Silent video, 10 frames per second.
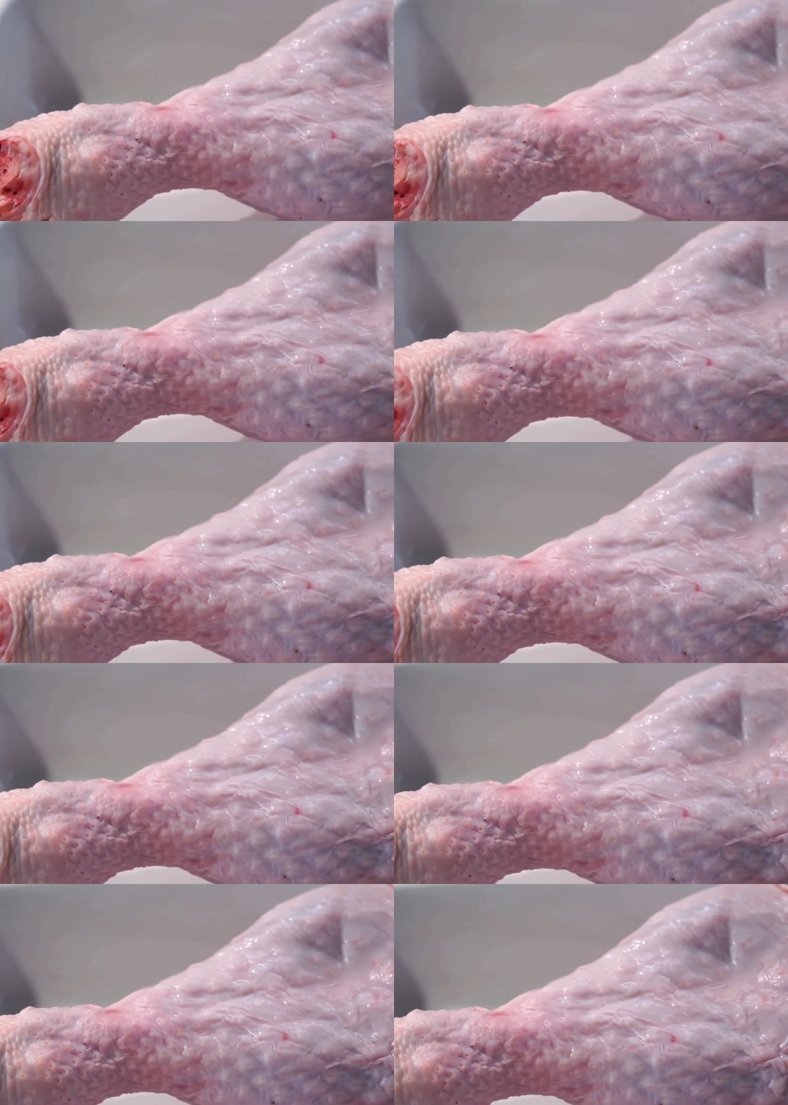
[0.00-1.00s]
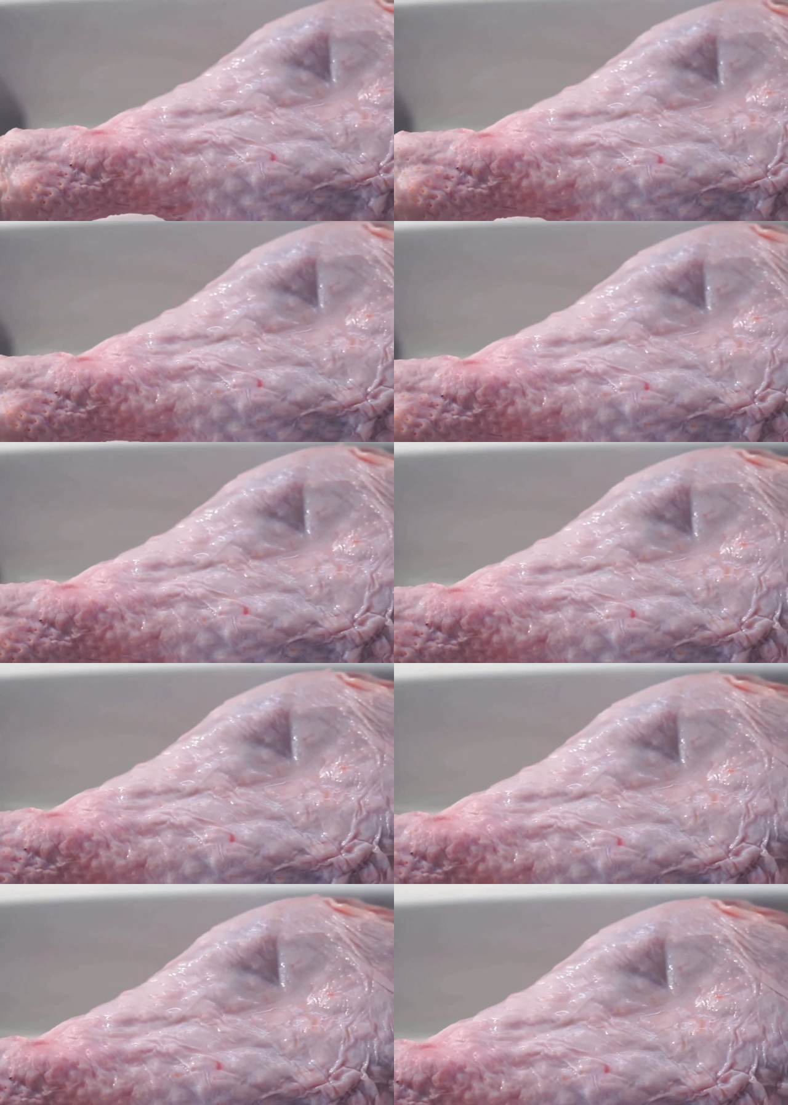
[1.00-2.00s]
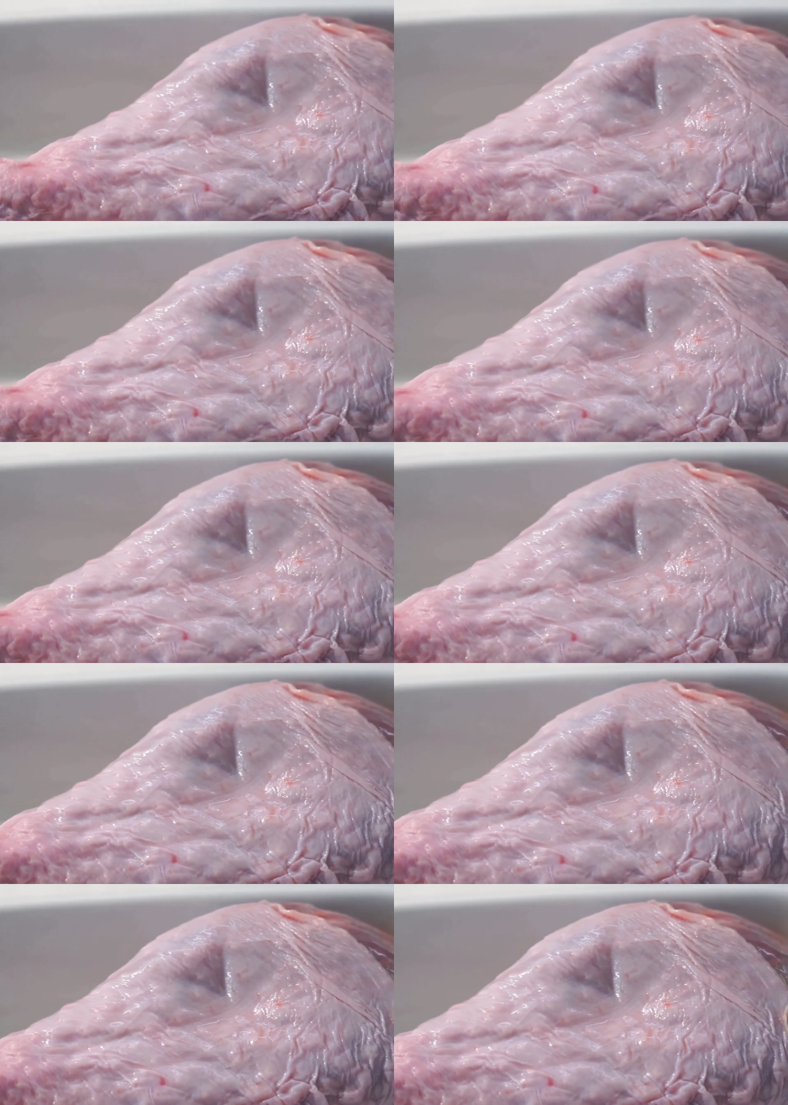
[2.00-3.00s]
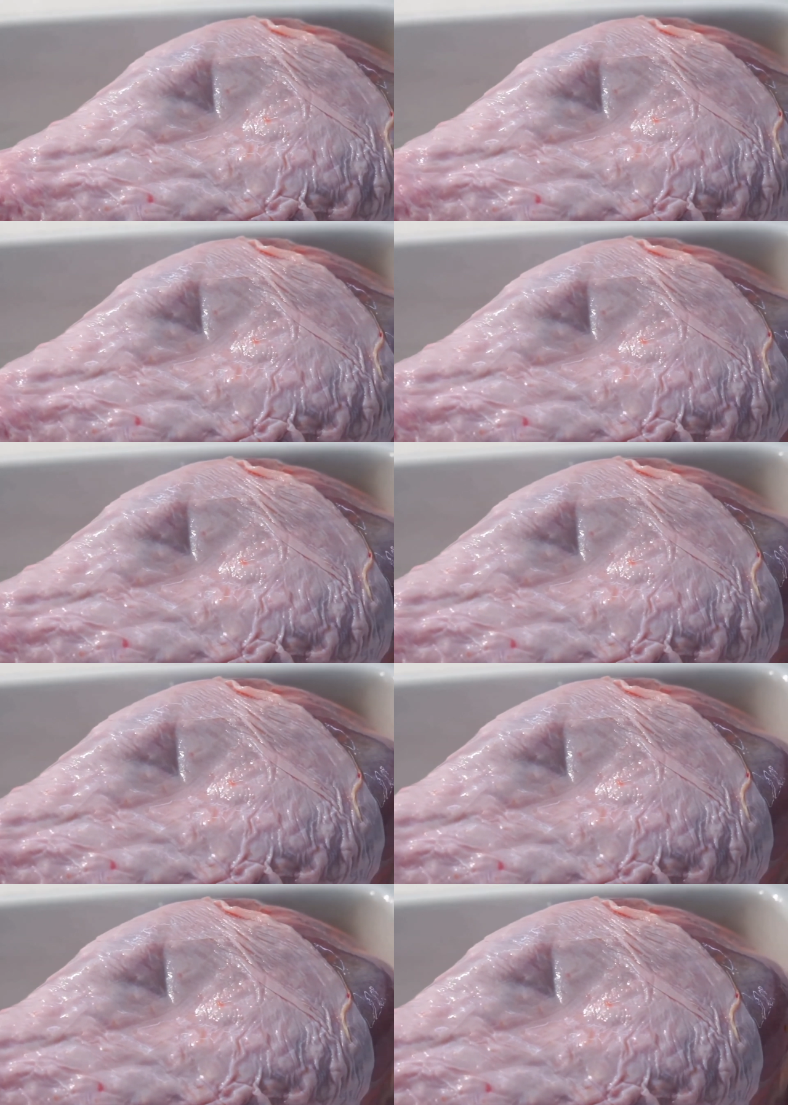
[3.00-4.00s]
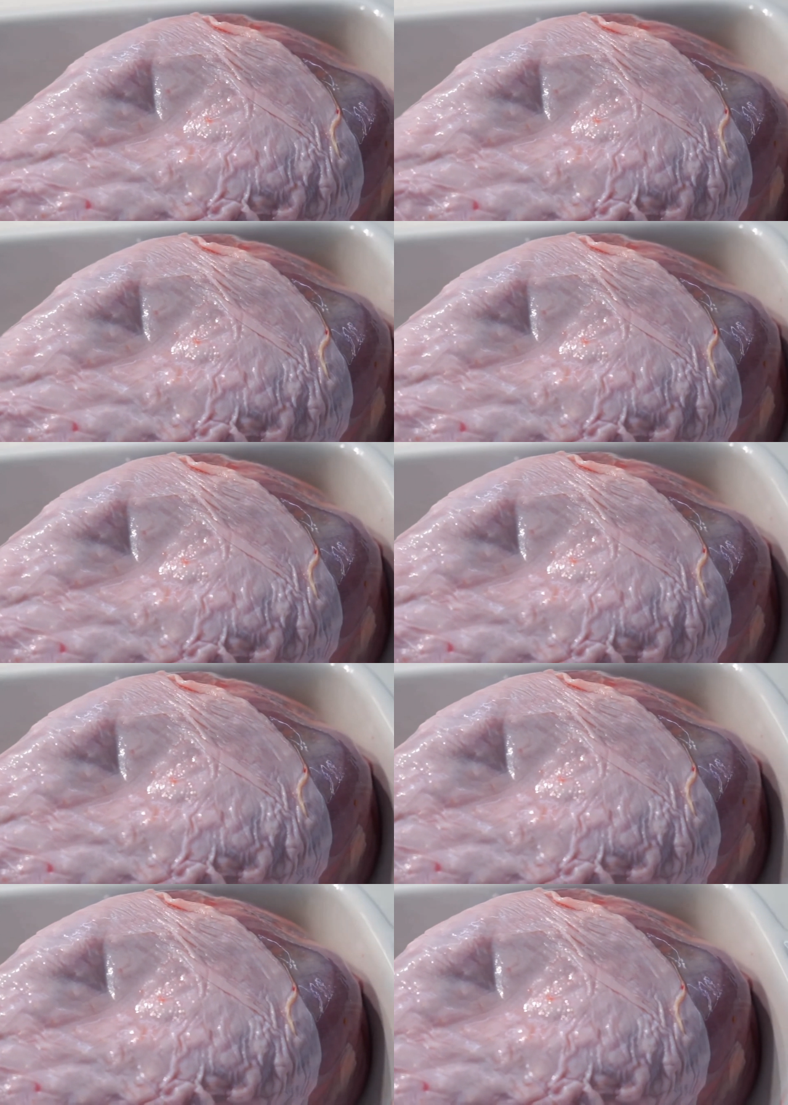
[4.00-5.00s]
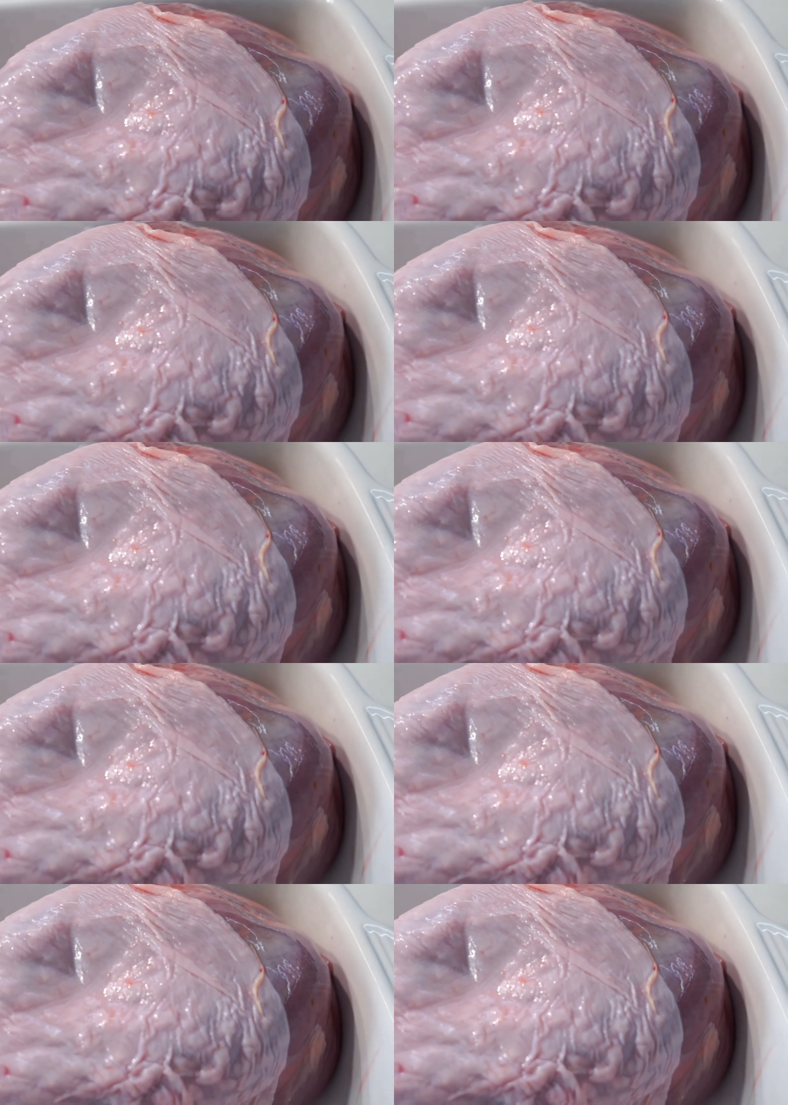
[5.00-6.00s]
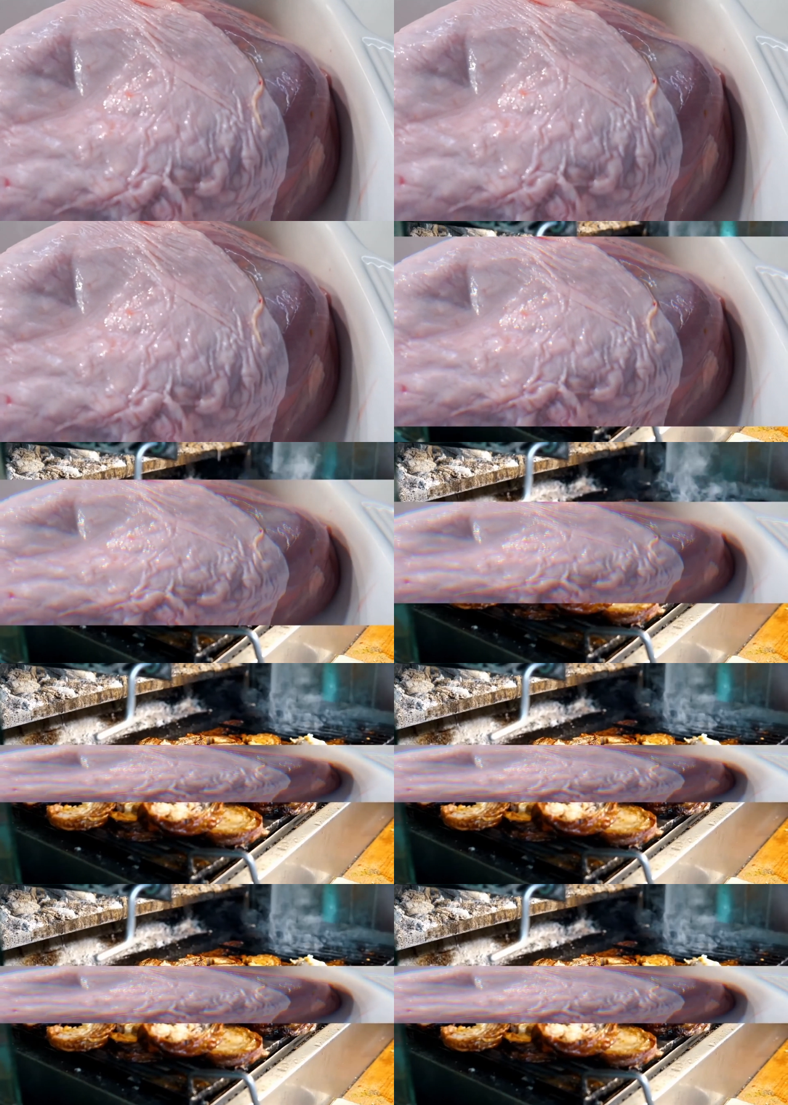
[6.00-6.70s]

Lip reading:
Nobody's mouth can be seen.